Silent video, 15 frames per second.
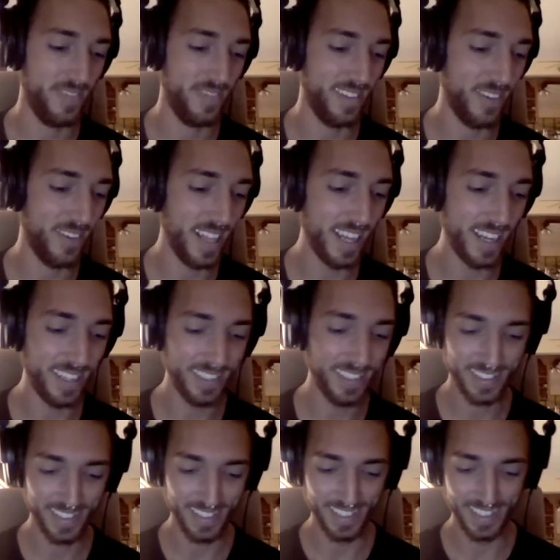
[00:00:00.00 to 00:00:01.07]
Well,
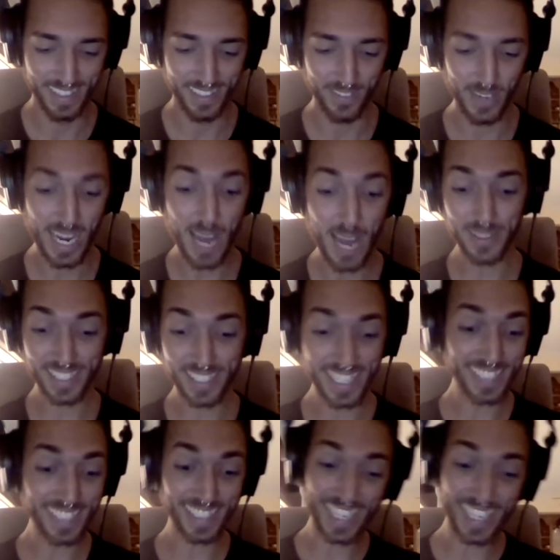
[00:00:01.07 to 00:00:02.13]
what happens
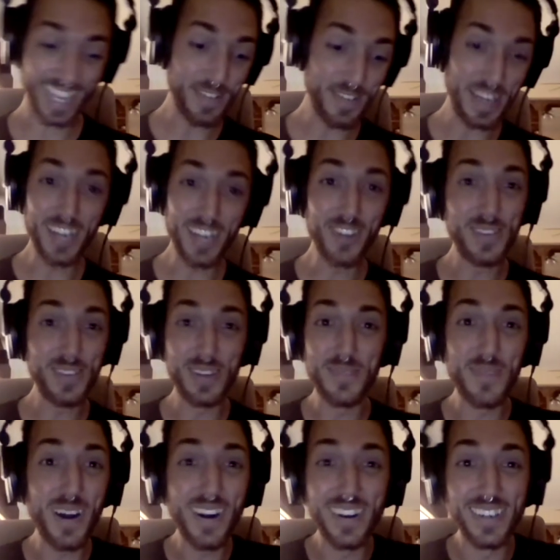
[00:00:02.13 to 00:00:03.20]
next is I got my interview
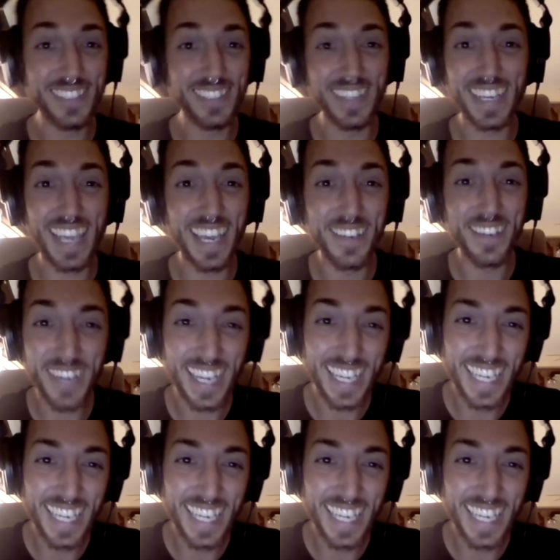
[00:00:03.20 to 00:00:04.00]
tomorrow, so I can't wait.